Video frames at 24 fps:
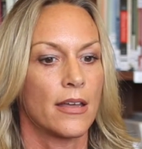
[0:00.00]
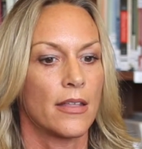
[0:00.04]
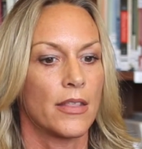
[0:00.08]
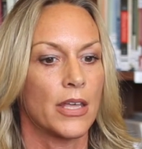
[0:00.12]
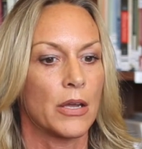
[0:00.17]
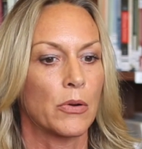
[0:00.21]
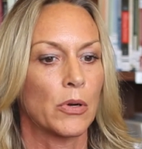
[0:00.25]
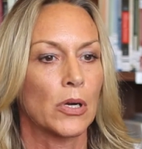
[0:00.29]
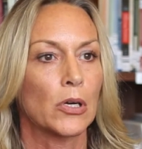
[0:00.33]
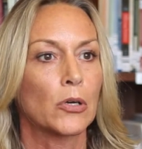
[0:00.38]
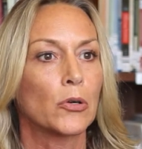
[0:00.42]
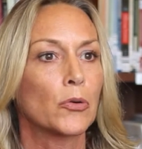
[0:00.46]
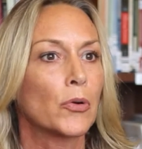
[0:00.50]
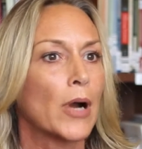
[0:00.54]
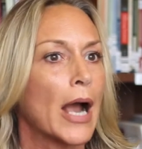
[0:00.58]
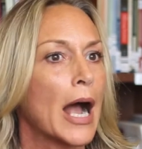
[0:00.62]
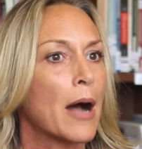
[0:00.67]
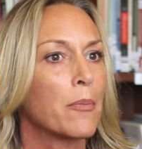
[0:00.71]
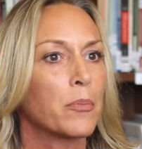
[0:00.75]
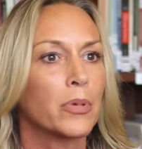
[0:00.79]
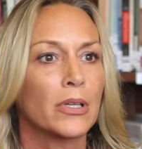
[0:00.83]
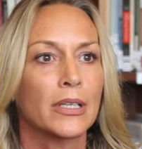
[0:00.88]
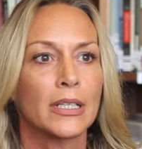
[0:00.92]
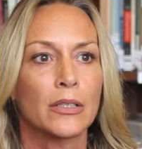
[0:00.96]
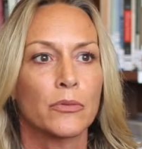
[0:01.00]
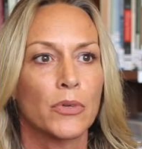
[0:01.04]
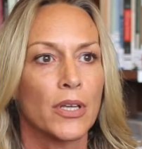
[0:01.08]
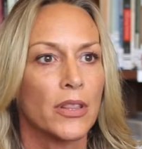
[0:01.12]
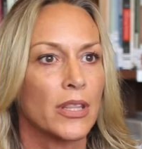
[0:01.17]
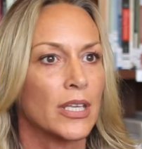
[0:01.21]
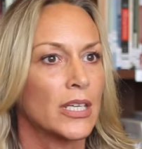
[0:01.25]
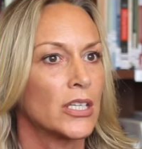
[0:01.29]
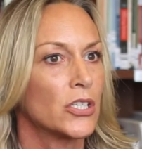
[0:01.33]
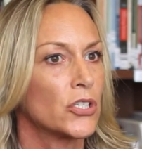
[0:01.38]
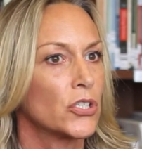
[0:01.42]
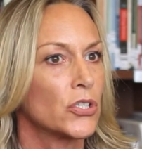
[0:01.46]
were grappling with
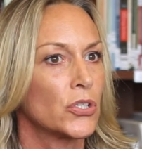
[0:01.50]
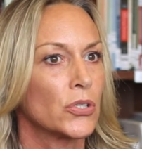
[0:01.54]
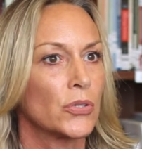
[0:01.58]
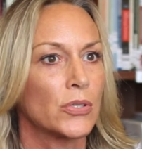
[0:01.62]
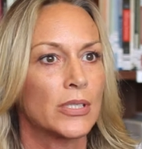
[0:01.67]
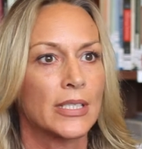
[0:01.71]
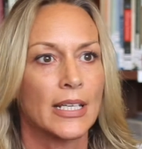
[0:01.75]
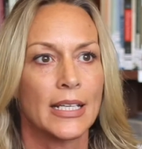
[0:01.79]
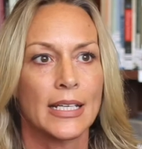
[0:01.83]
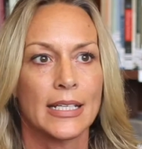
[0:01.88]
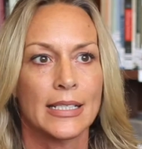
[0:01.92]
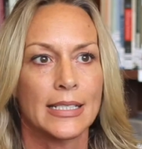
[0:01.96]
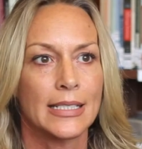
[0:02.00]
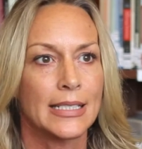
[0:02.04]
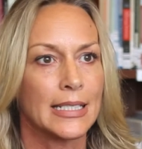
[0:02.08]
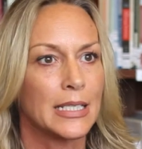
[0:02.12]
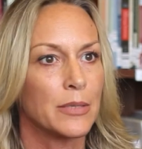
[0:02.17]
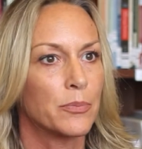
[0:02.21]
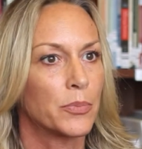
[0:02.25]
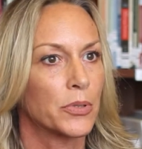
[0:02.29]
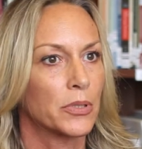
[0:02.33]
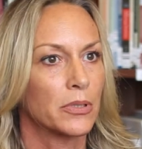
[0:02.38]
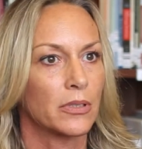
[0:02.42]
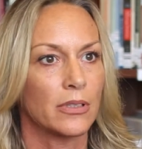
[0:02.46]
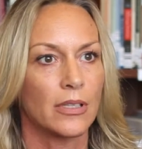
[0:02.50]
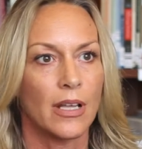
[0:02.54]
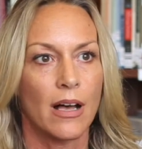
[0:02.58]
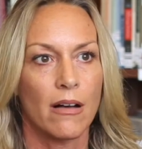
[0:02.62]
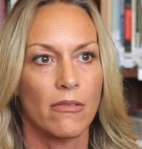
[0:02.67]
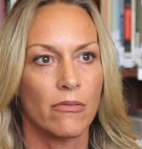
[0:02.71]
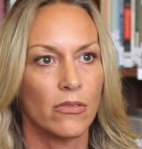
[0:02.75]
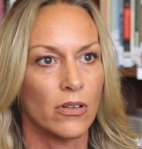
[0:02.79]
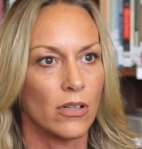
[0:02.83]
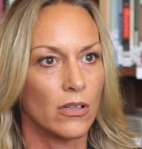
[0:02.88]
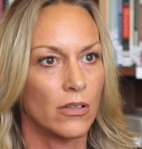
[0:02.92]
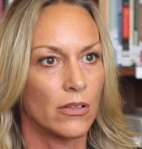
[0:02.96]
issues at a deeper
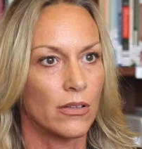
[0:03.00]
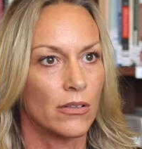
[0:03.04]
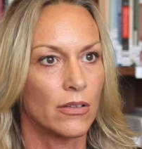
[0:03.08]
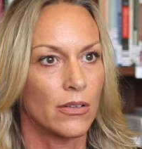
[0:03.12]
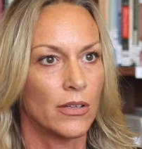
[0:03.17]
level.